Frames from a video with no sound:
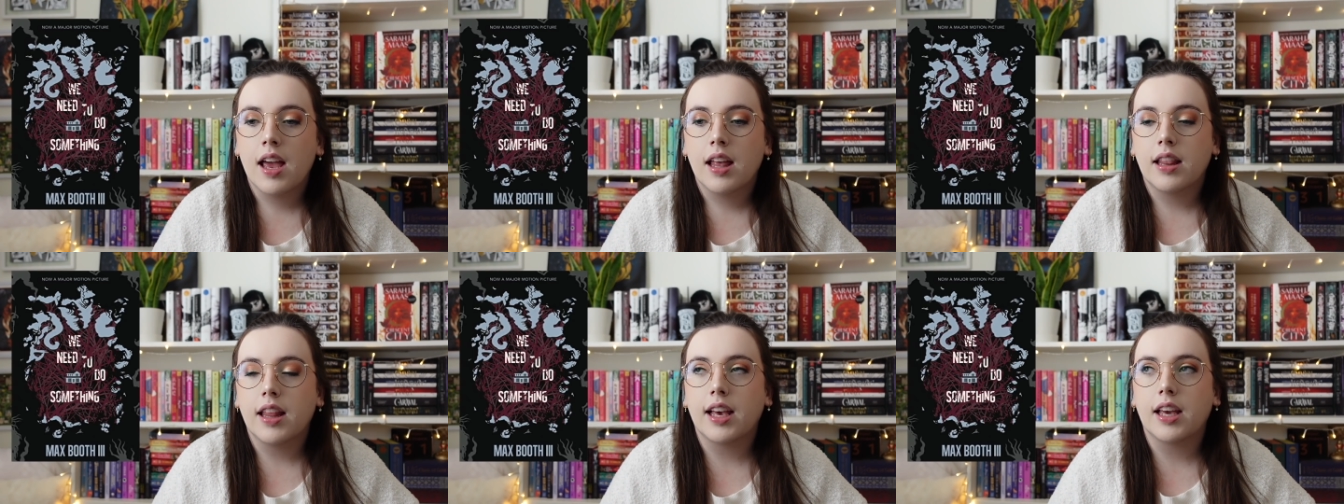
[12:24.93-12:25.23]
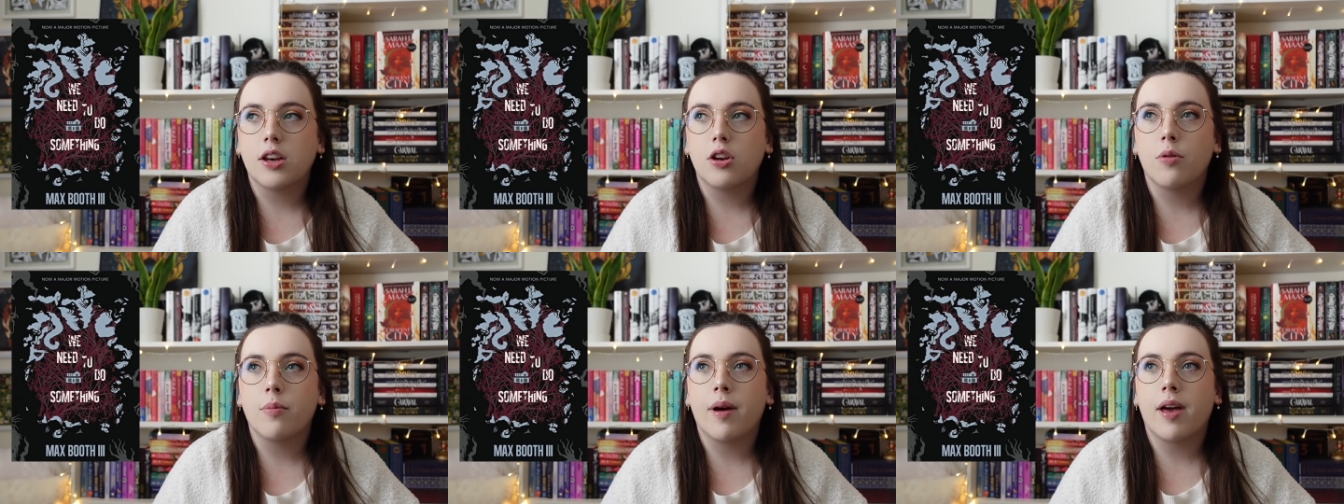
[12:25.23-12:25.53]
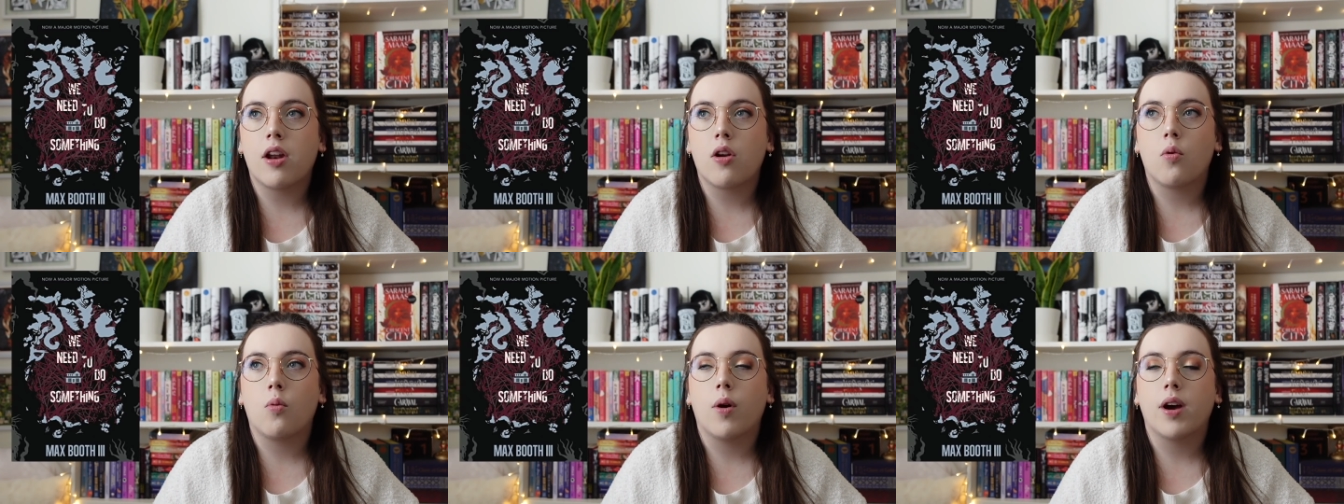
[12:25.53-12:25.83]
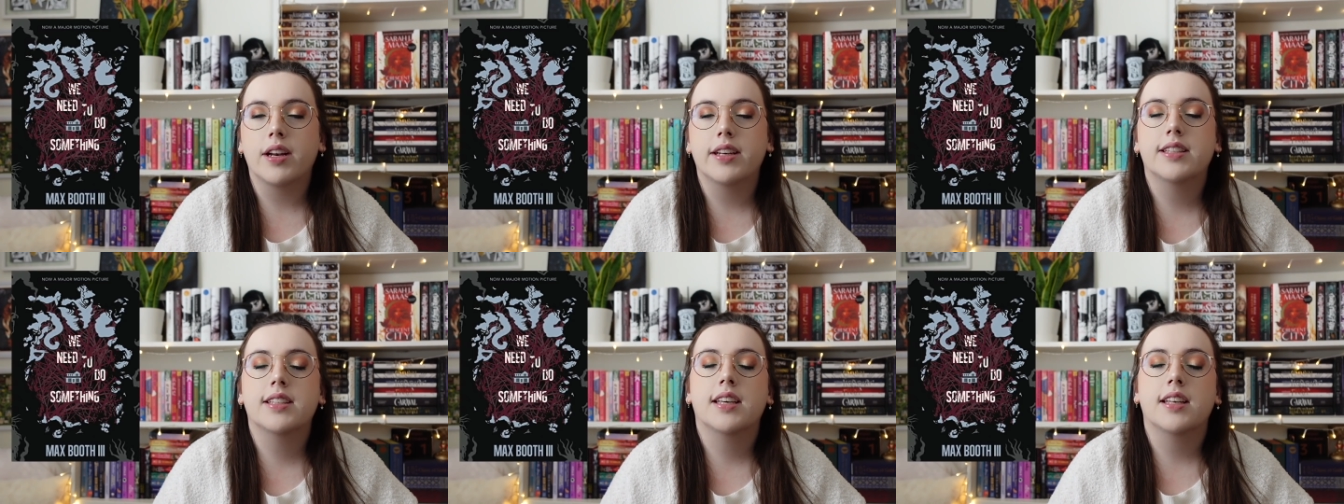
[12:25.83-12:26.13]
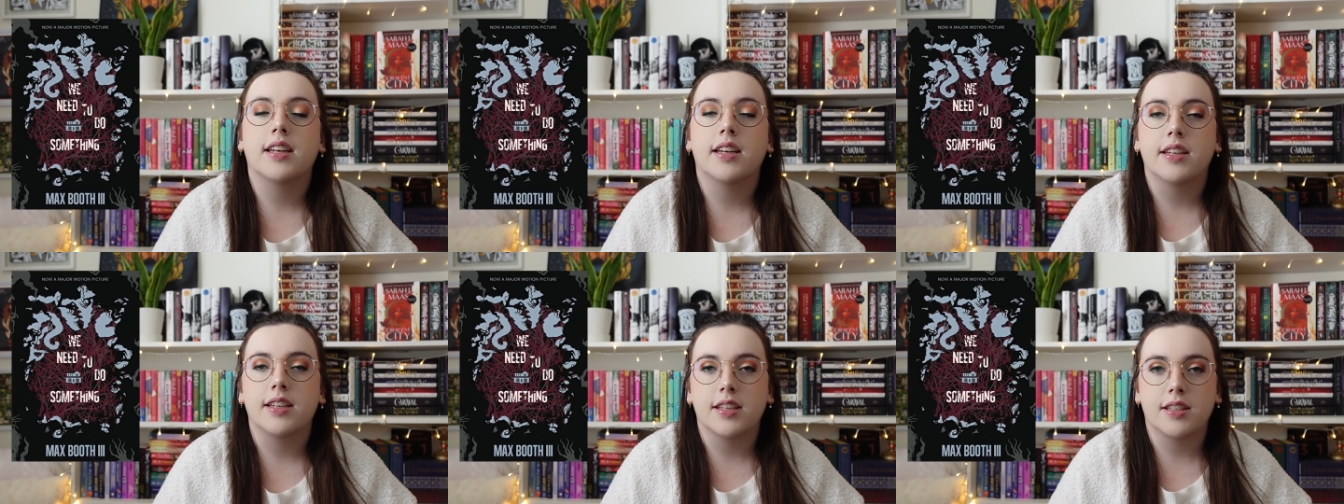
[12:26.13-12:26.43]
Like no matter what, it's
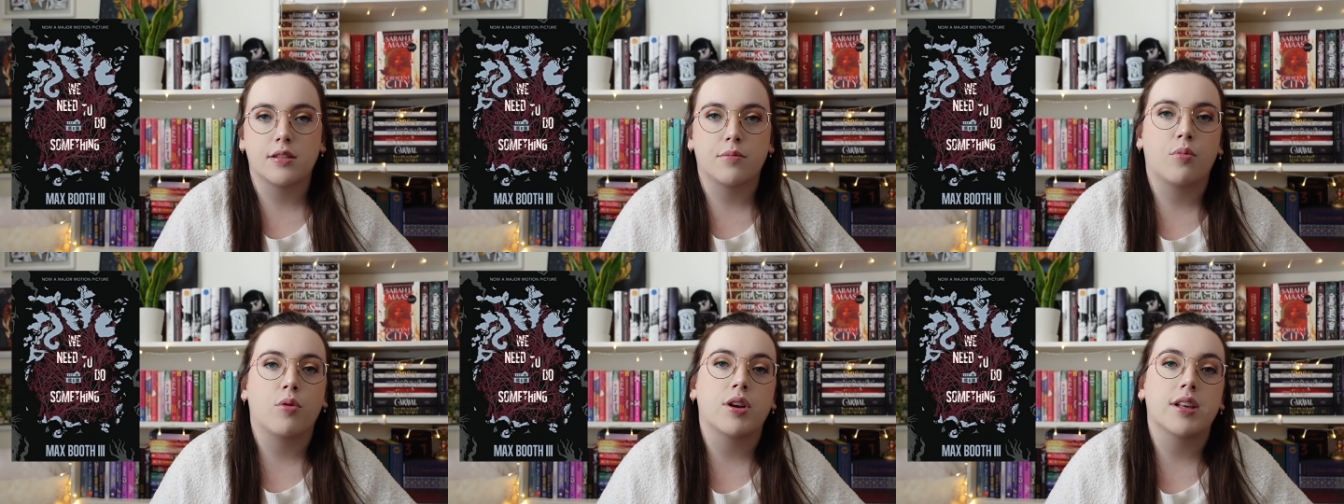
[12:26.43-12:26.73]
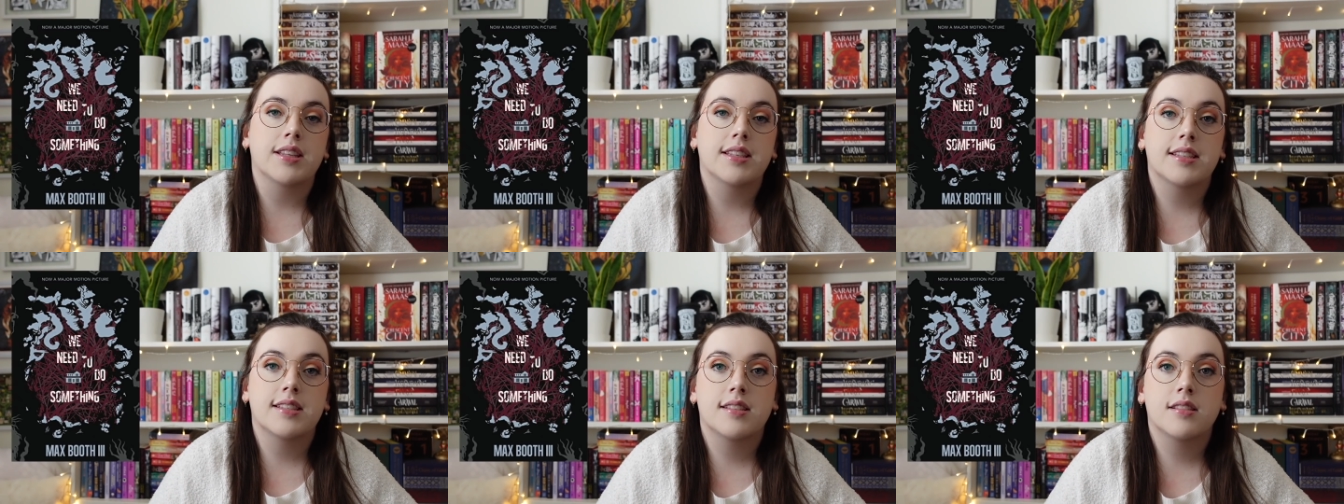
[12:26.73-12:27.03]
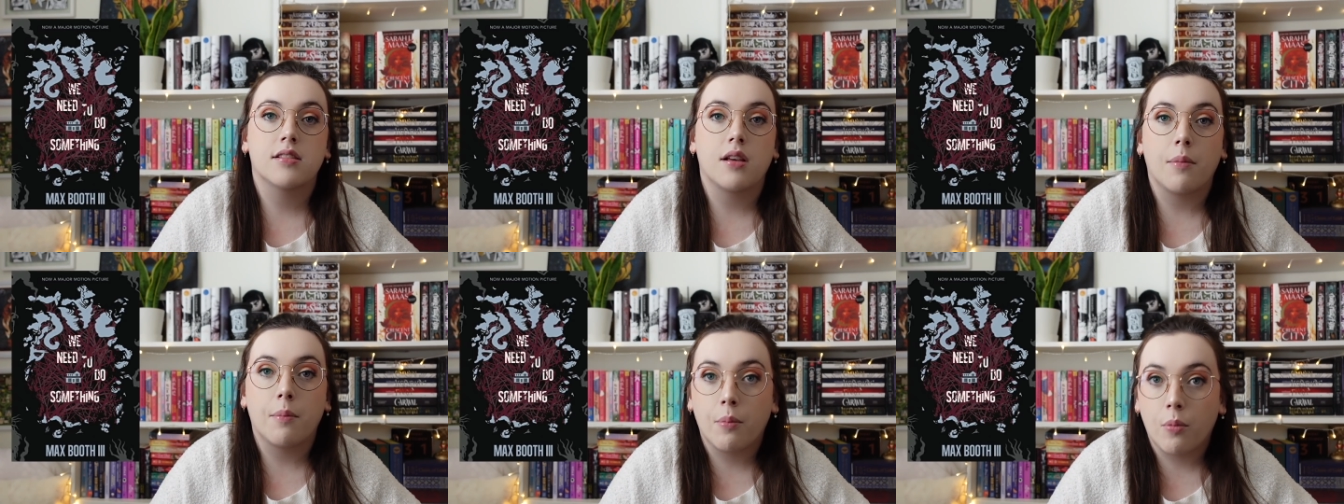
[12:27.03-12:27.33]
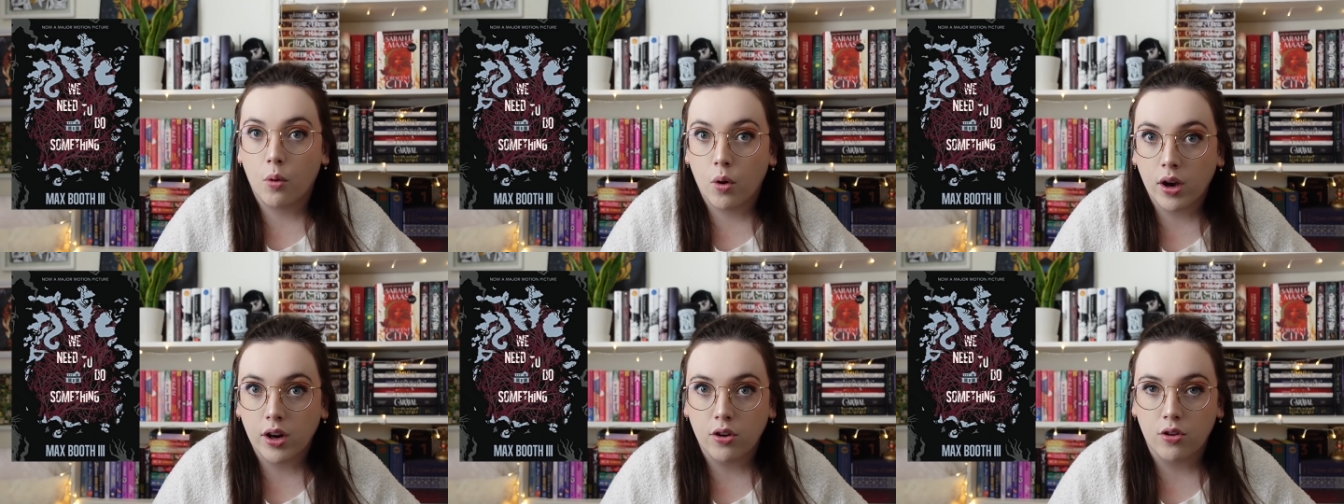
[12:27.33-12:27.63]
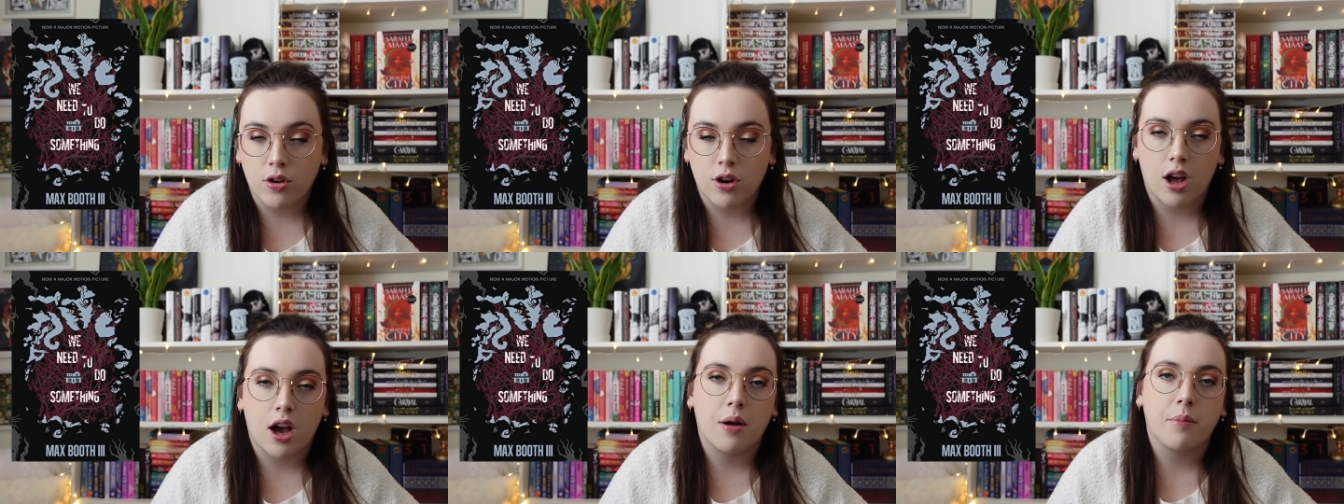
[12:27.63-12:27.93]
gonna disappoint someone
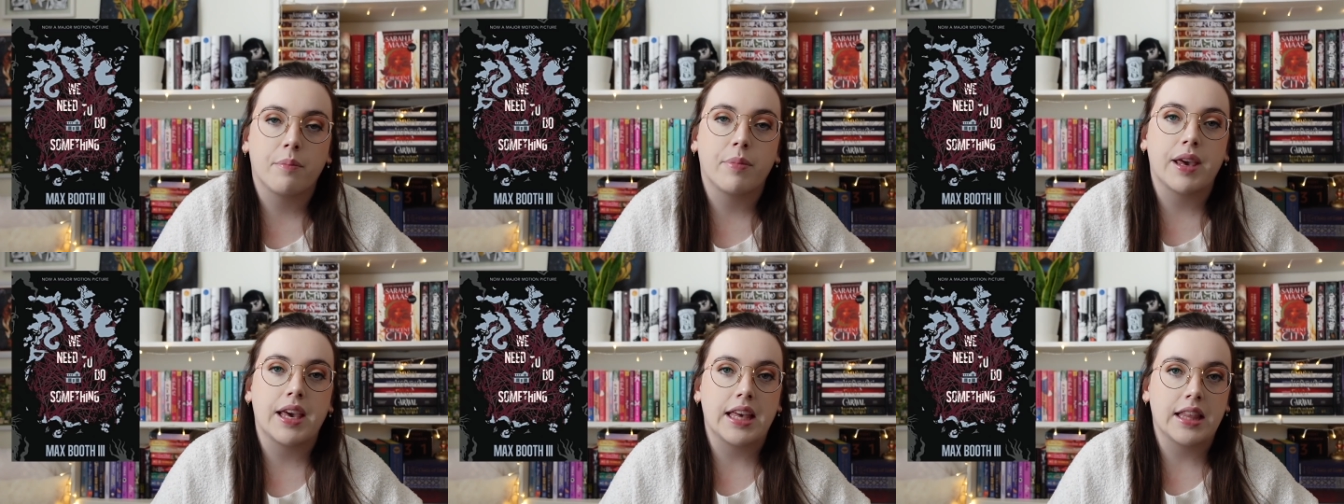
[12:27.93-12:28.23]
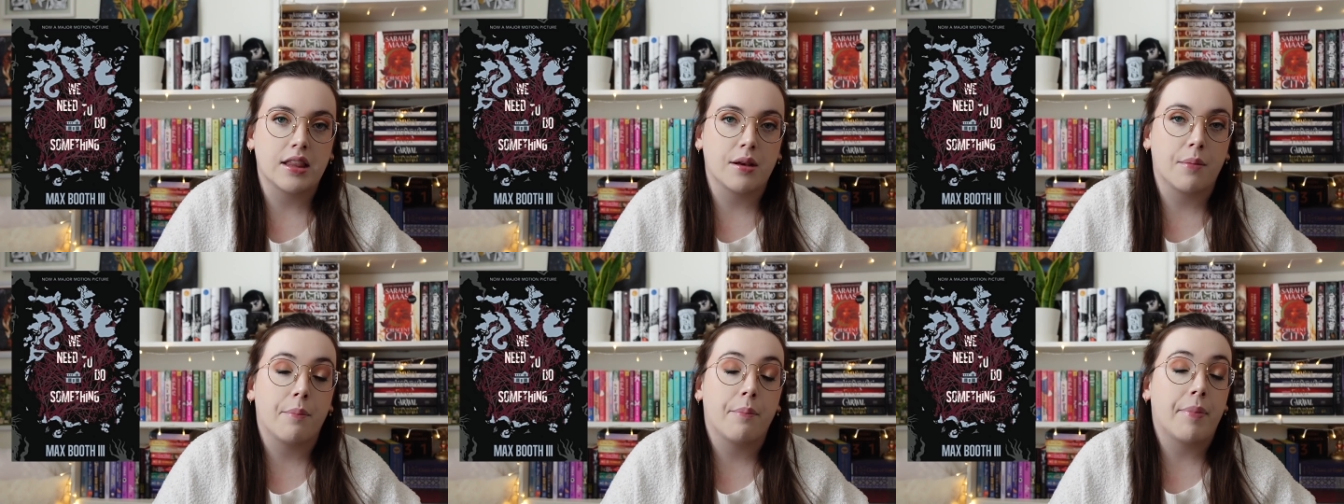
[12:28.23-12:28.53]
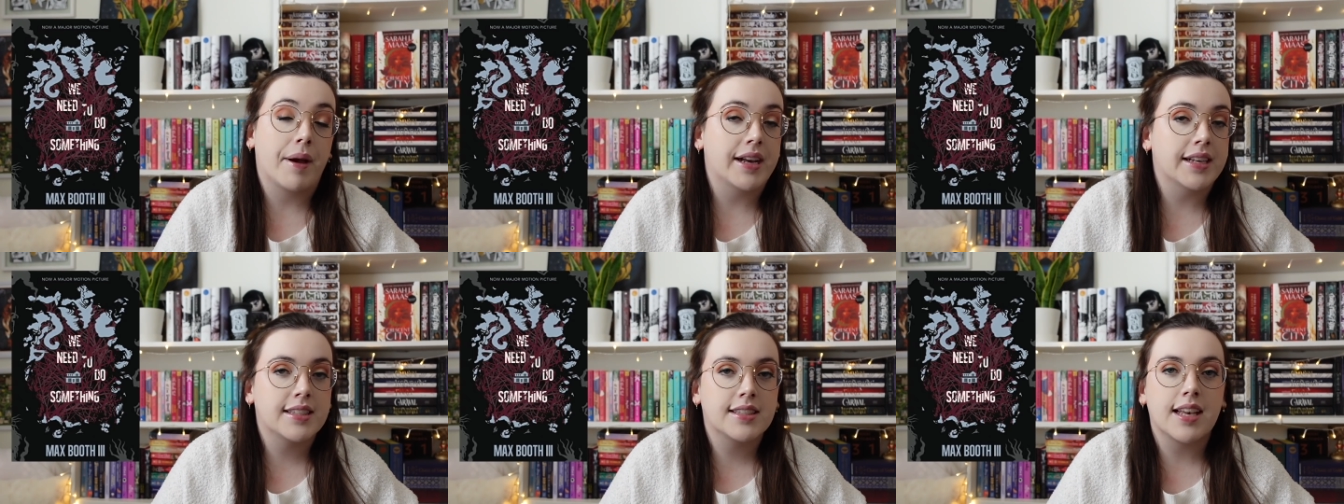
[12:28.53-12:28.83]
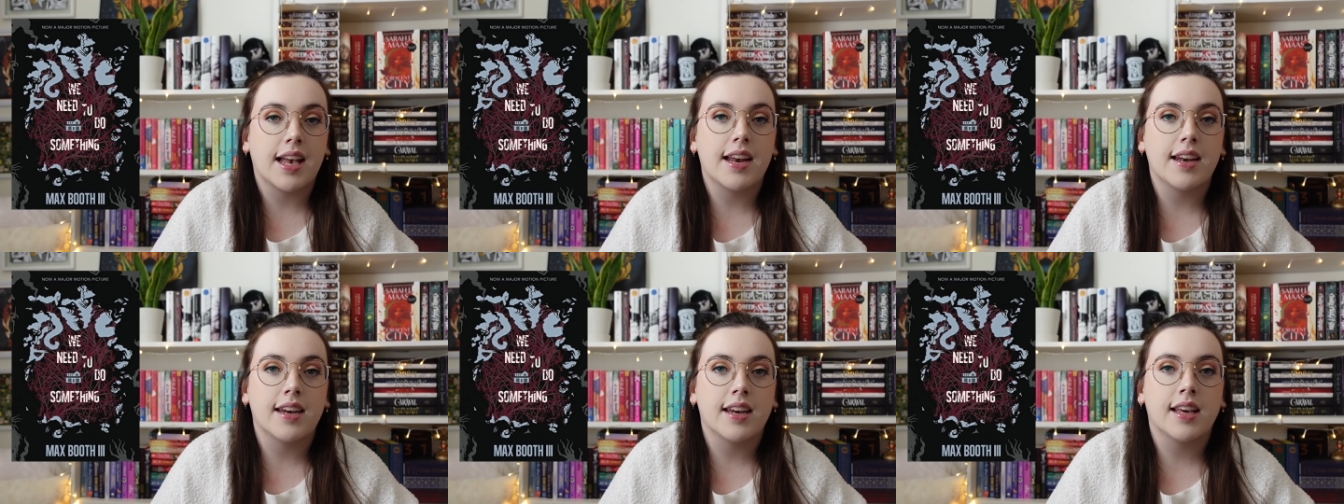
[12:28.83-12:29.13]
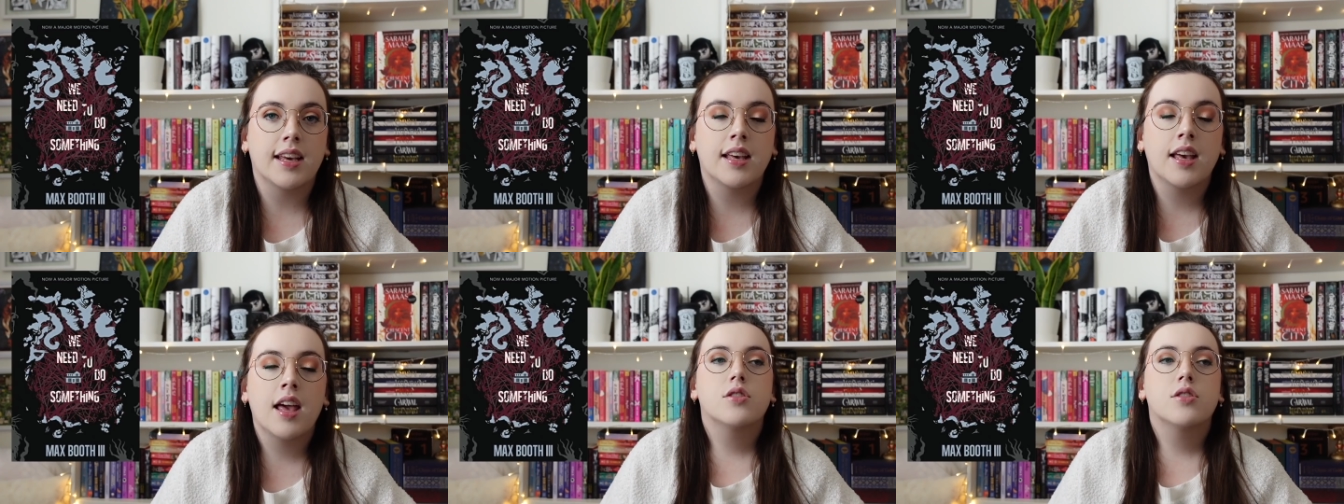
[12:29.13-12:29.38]
or not be the best ending.